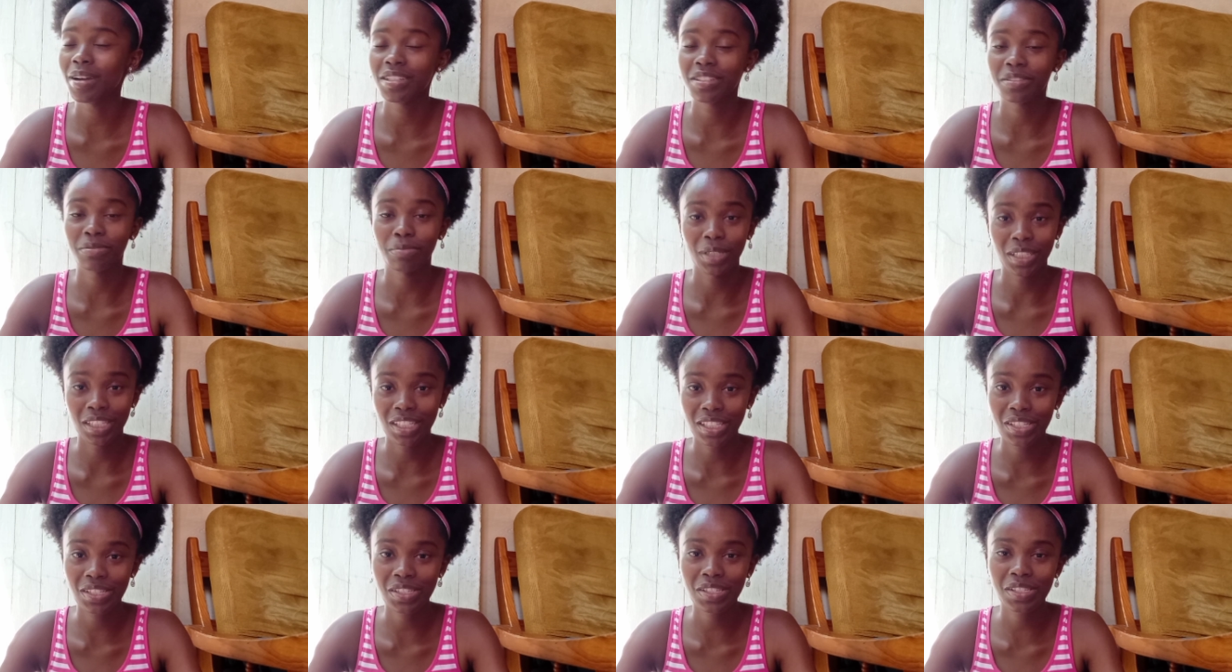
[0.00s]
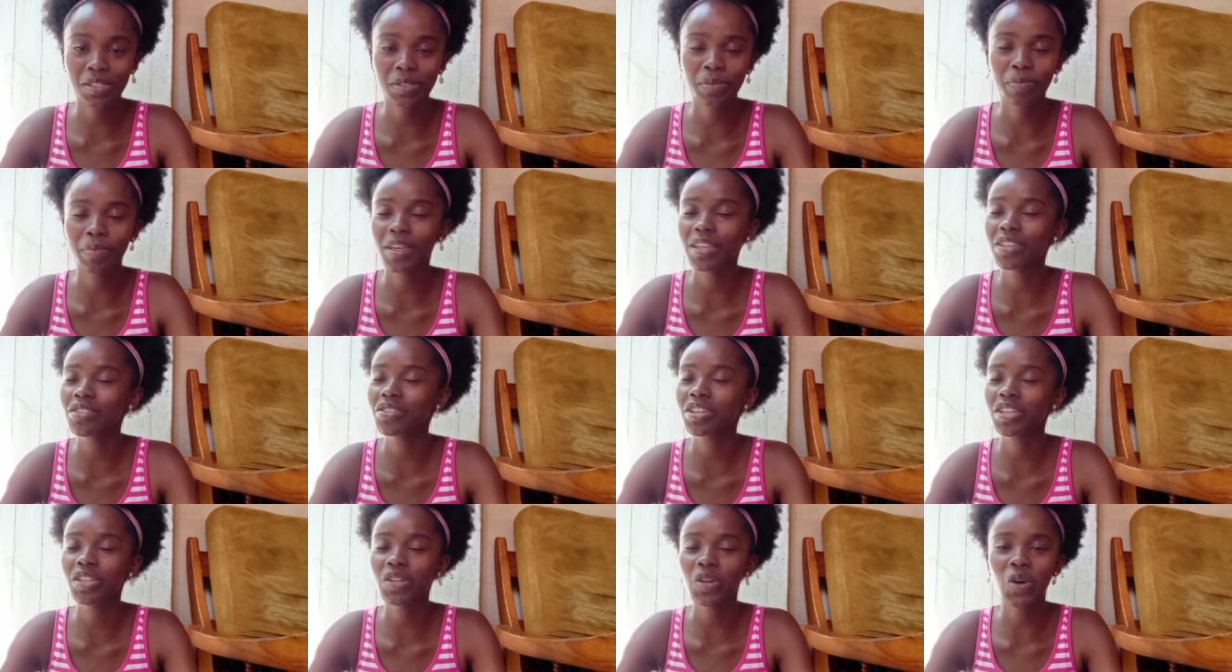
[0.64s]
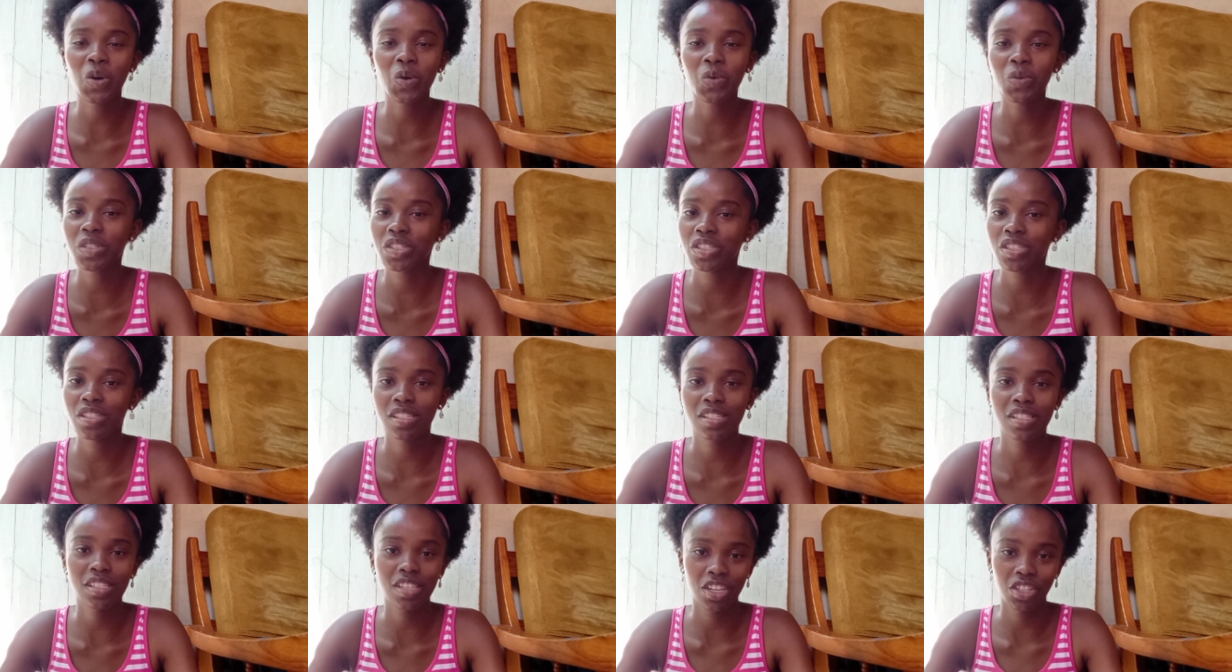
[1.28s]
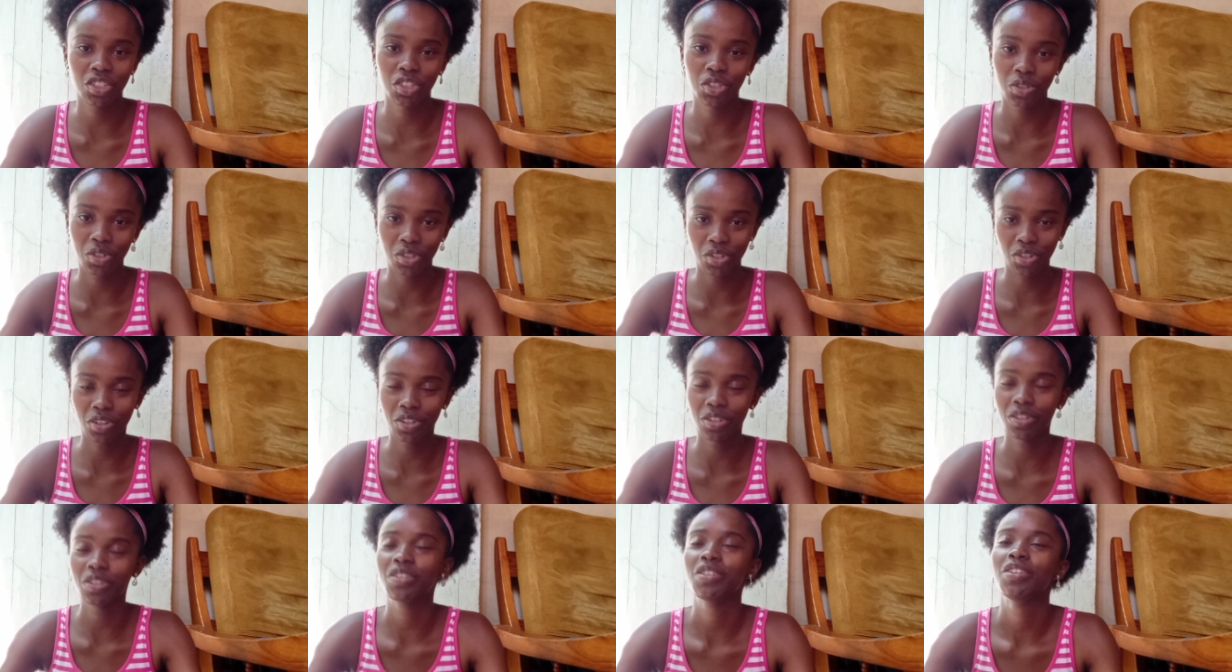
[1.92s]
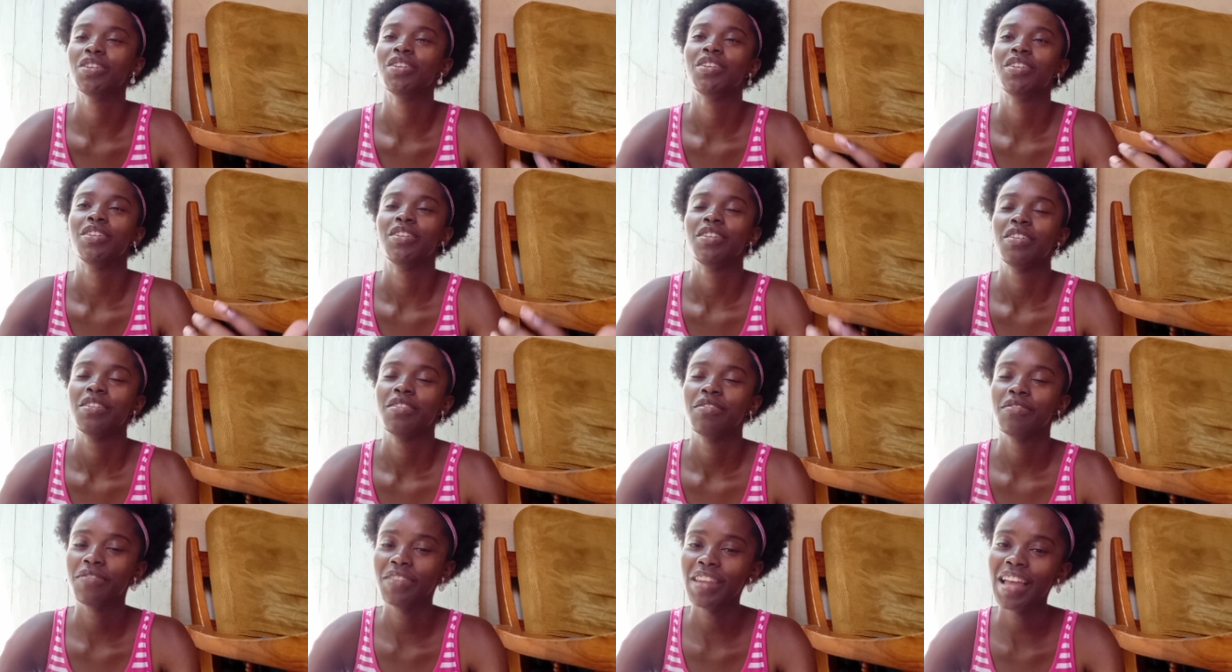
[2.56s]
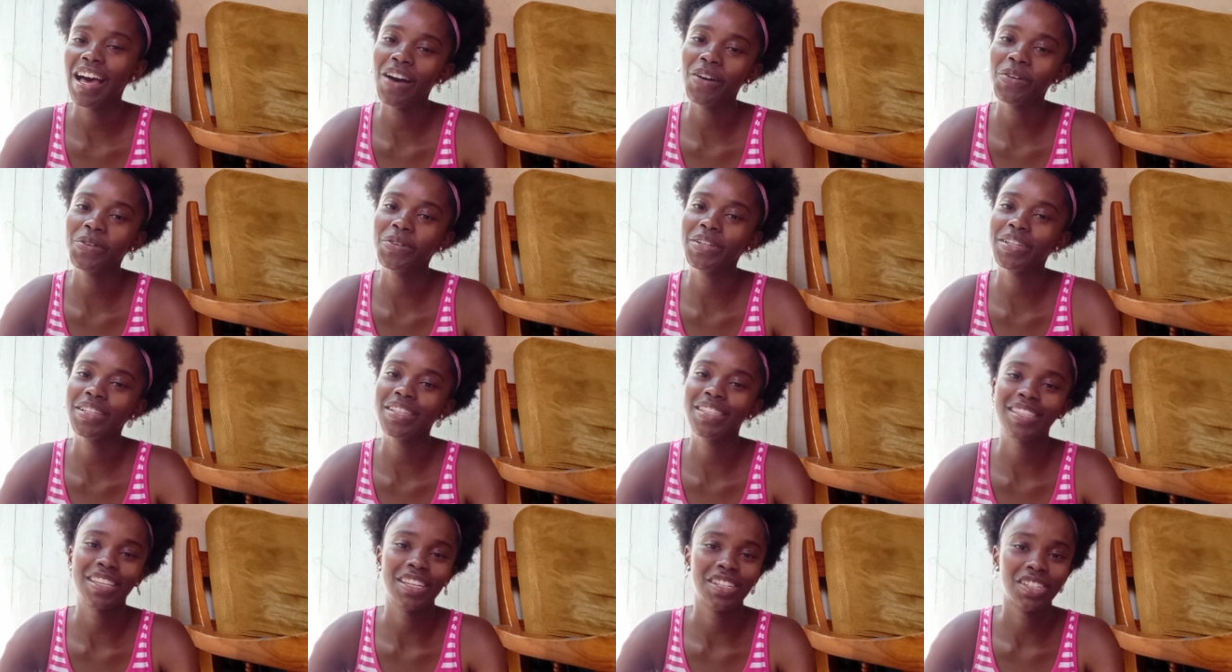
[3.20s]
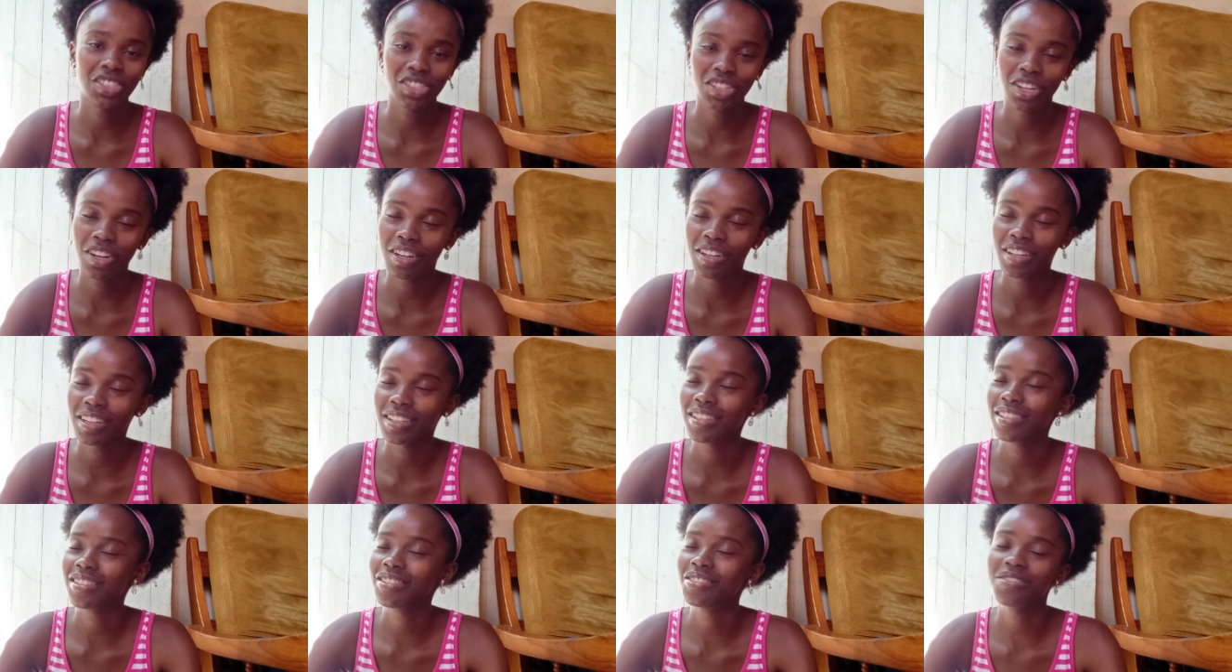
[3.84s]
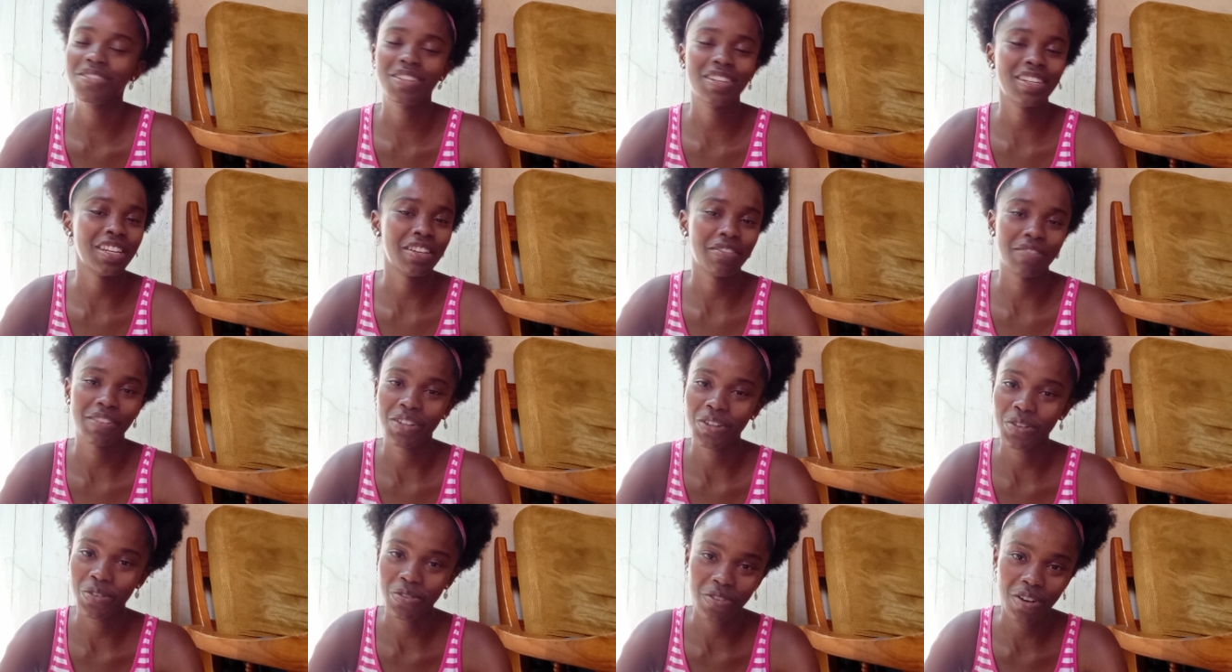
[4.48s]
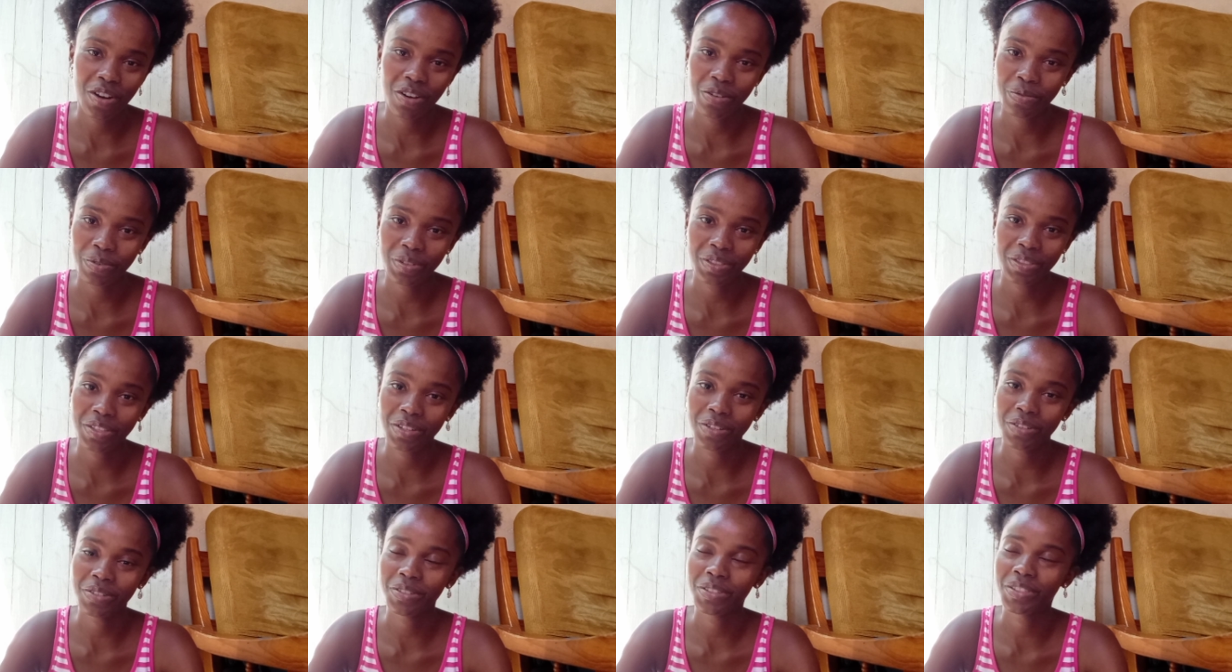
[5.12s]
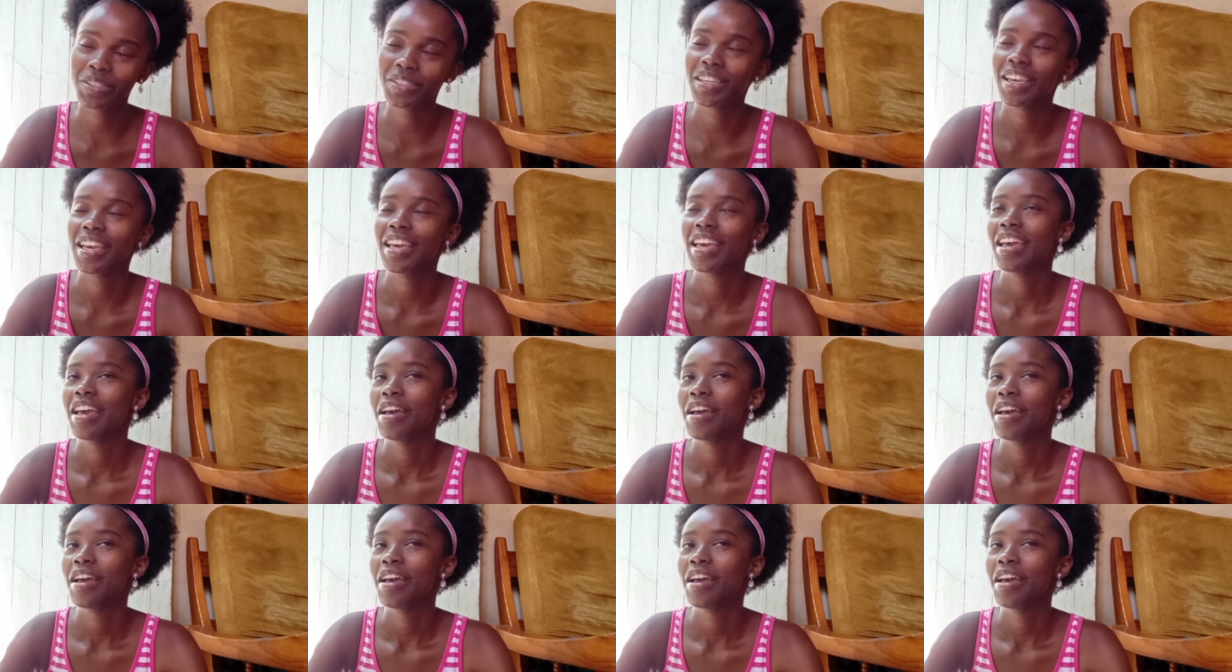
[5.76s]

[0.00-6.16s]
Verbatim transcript: much money to spend, you can always just get your girl flowers and chocolates. You can never go wrong with those.